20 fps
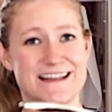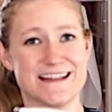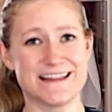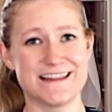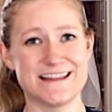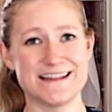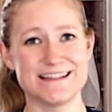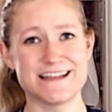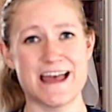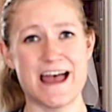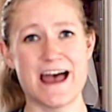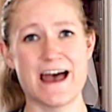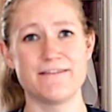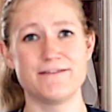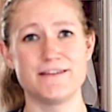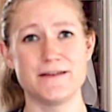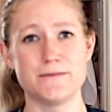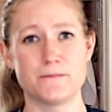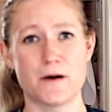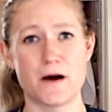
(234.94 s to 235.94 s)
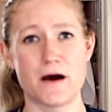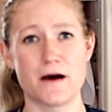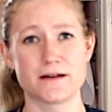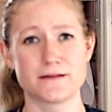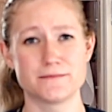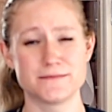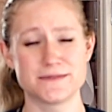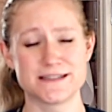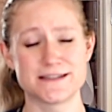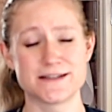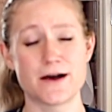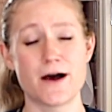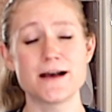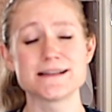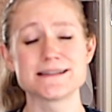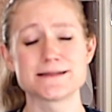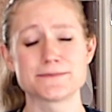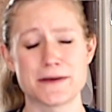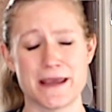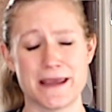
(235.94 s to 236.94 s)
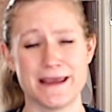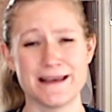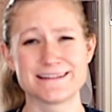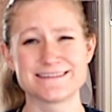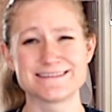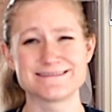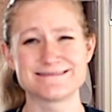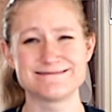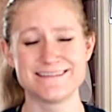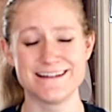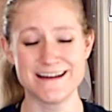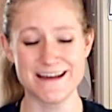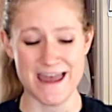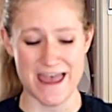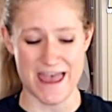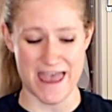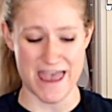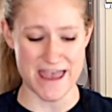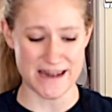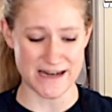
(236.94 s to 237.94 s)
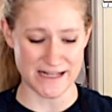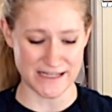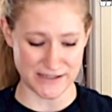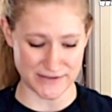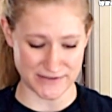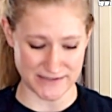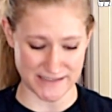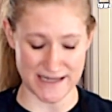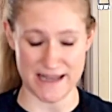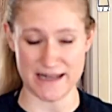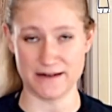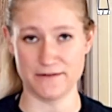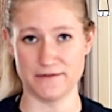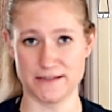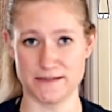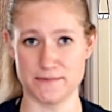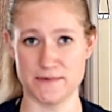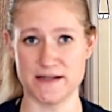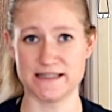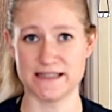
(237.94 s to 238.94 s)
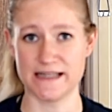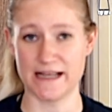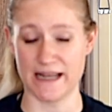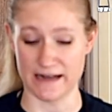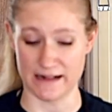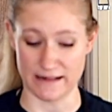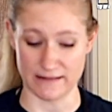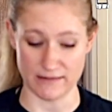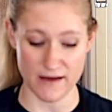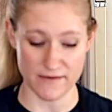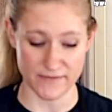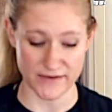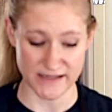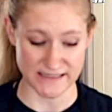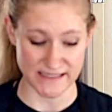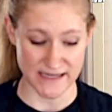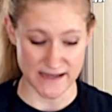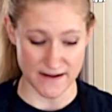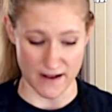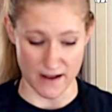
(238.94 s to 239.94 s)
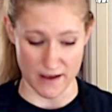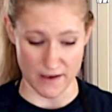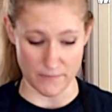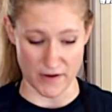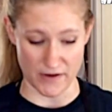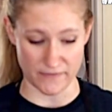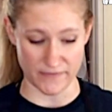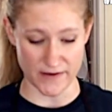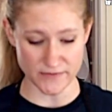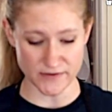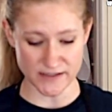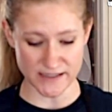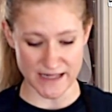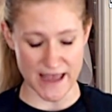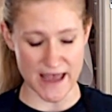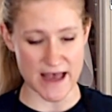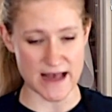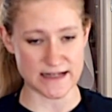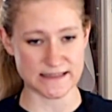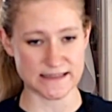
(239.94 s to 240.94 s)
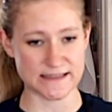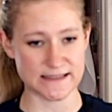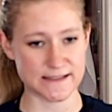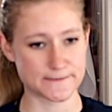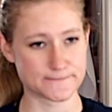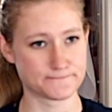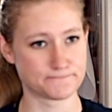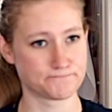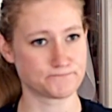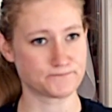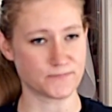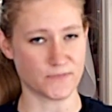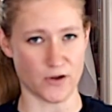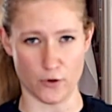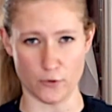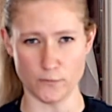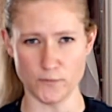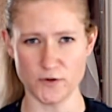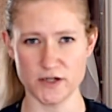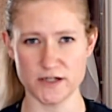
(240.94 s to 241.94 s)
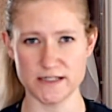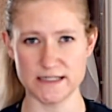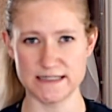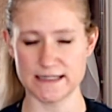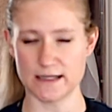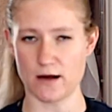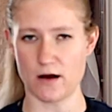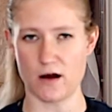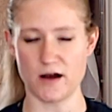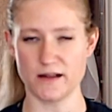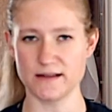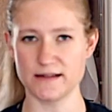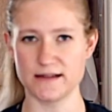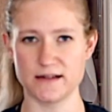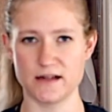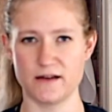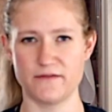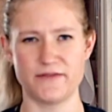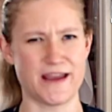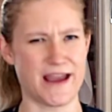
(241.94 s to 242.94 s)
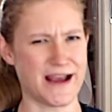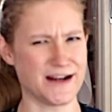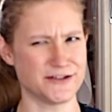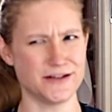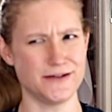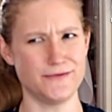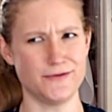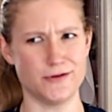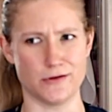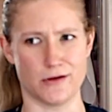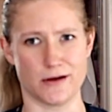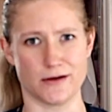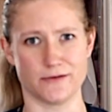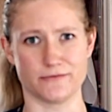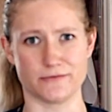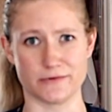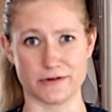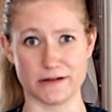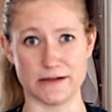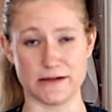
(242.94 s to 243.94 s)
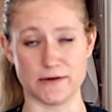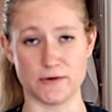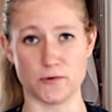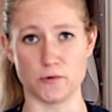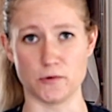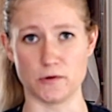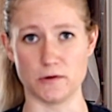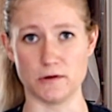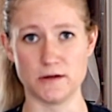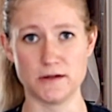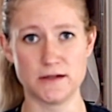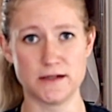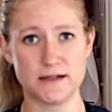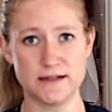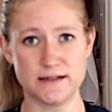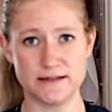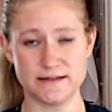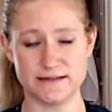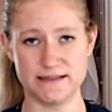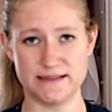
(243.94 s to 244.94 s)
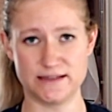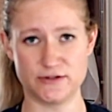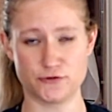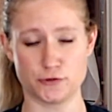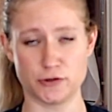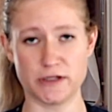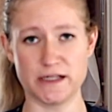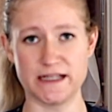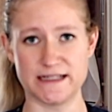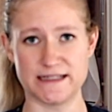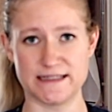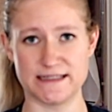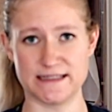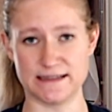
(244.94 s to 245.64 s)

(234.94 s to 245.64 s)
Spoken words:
this heavy bottom saucepan, and I used it, and it was amazing, and I love it. I found it at Home Goods, oddly enough. They actually have a lot of really cool trinkets